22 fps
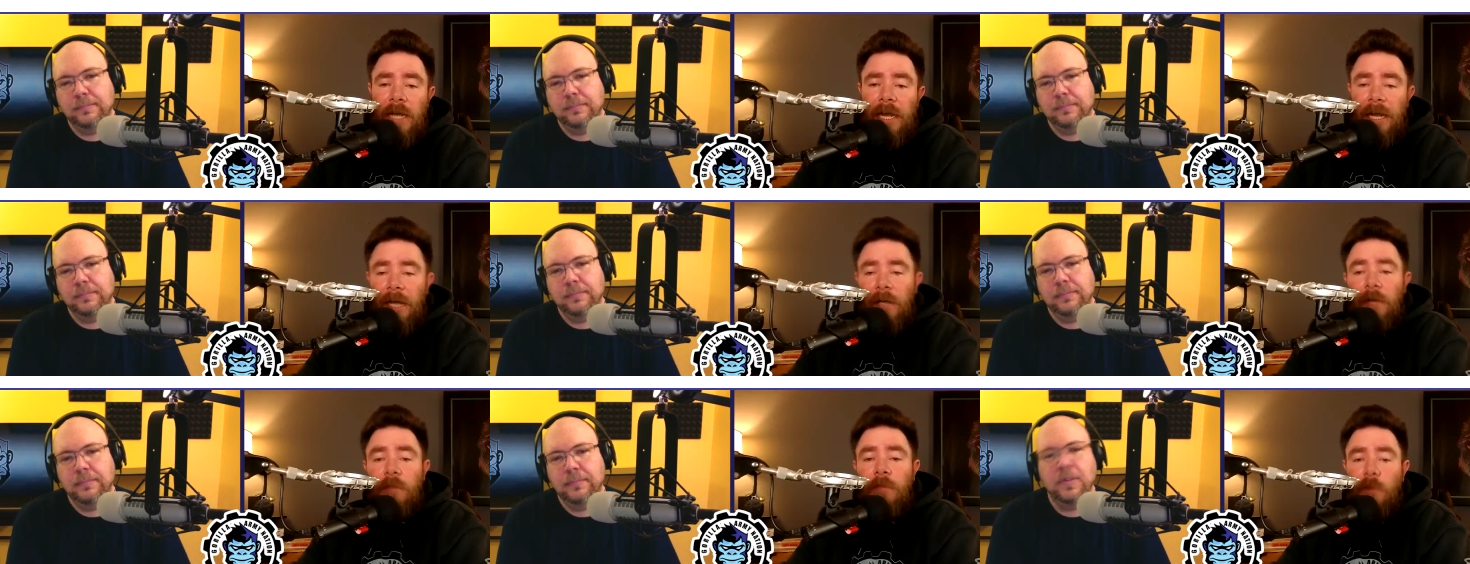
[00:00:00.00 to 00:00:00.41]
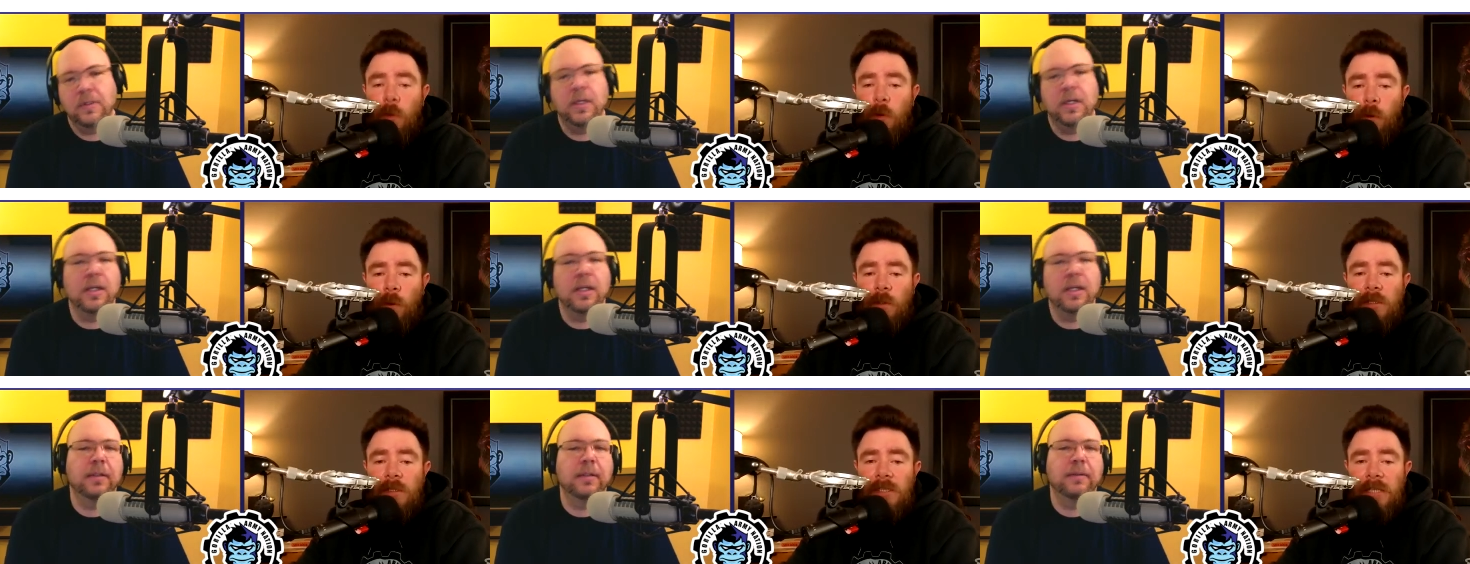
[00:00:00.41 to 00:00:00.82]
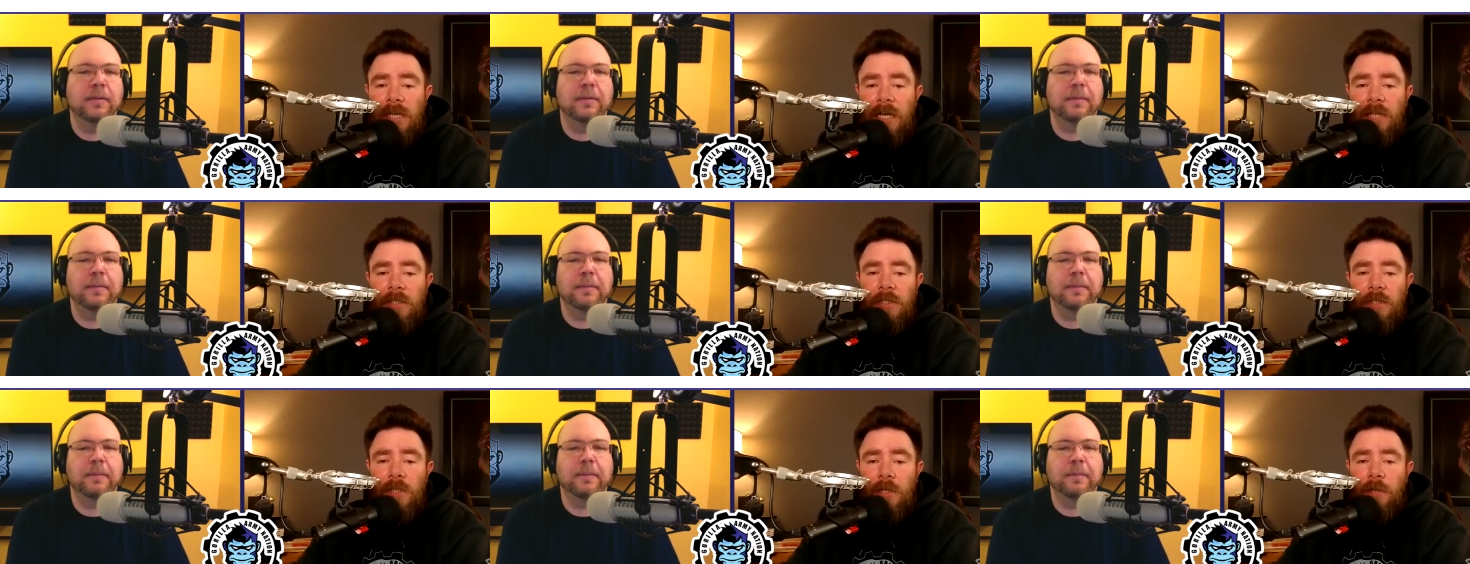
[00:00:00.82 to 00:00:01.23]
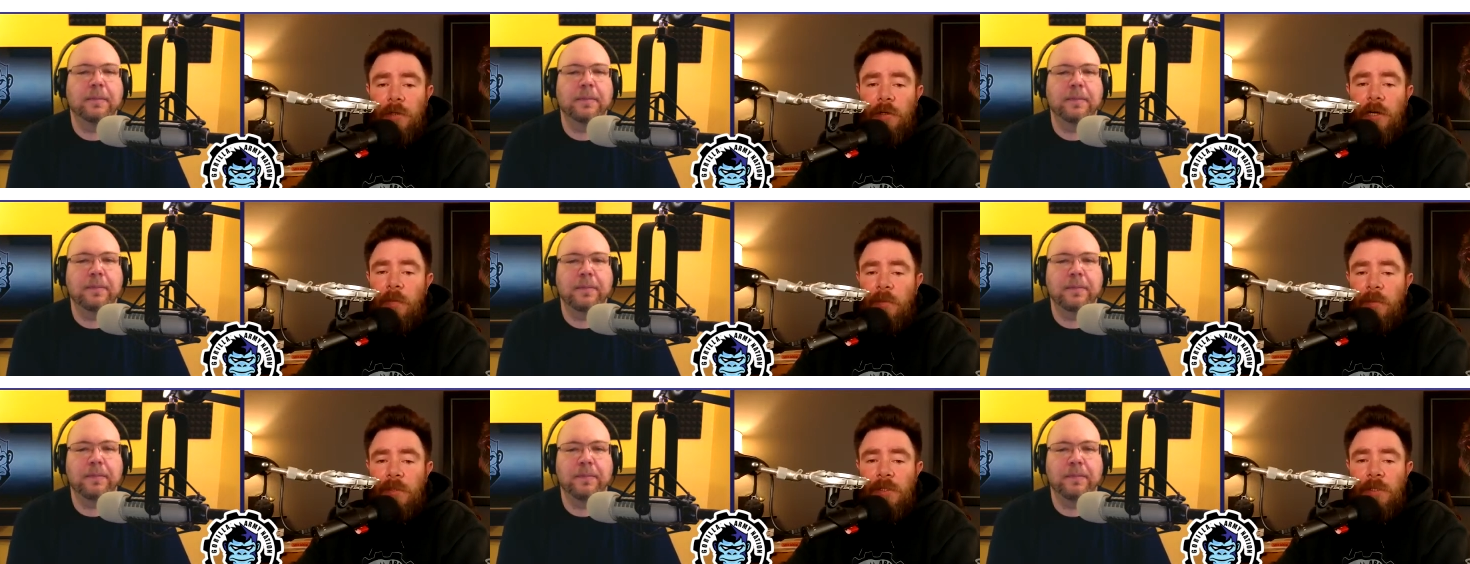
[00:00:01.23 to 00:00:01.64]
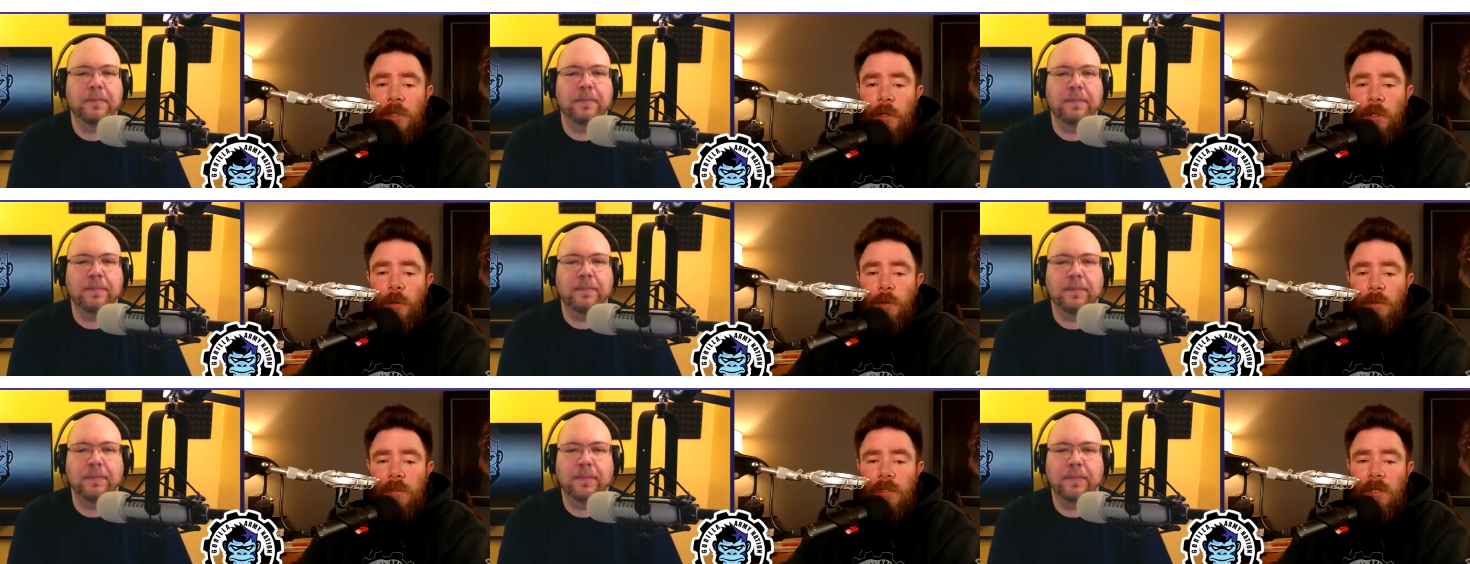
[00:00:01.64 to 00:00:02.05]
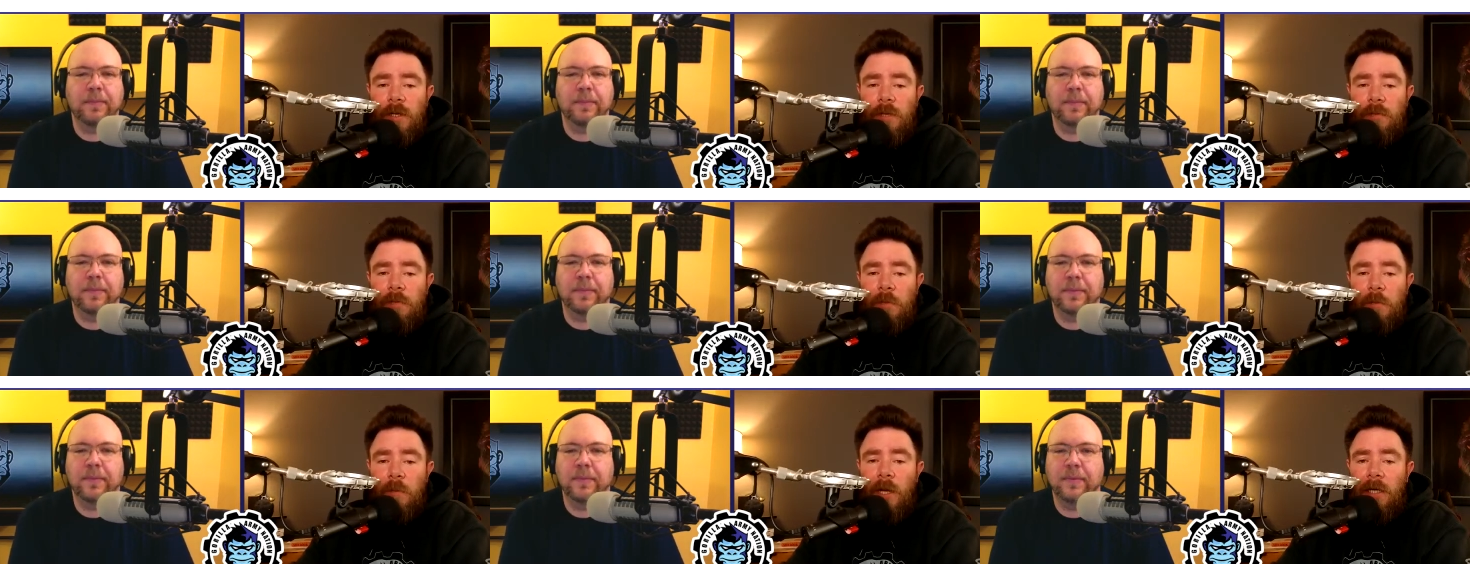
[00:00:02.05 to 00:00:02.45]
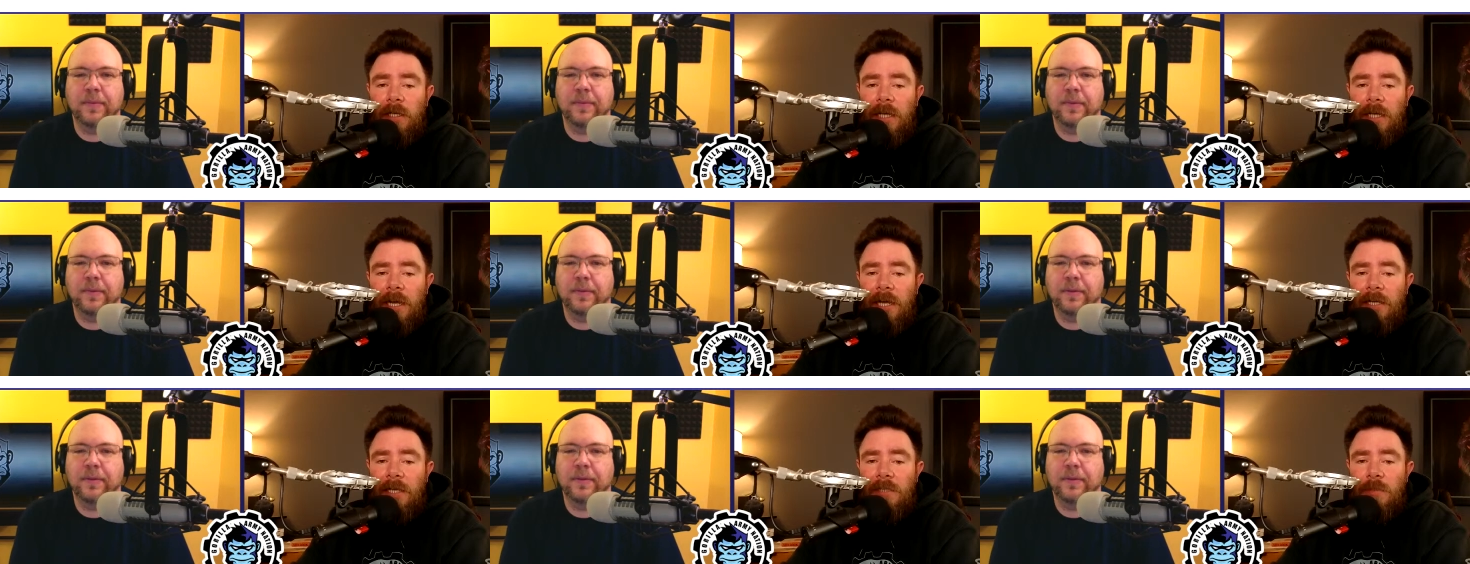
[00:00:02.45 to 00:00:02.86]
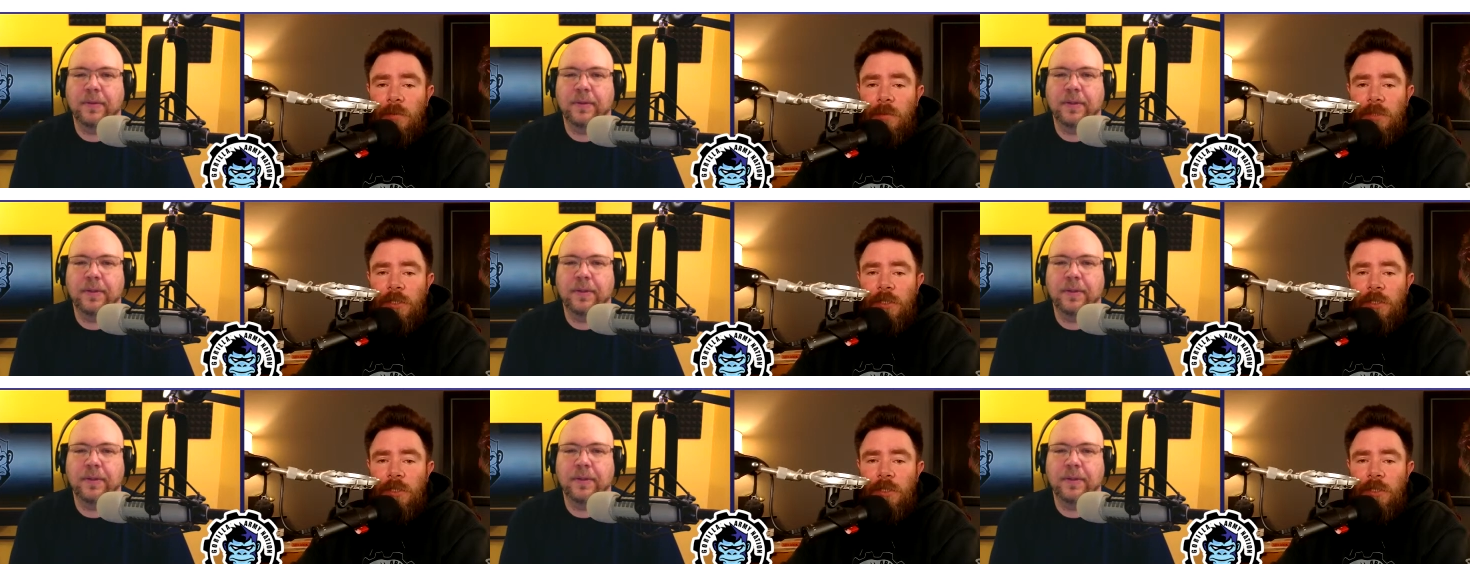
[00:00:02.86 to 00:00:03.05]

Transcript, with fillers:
Speaker 1: And of course, catch other episodes of the podcast,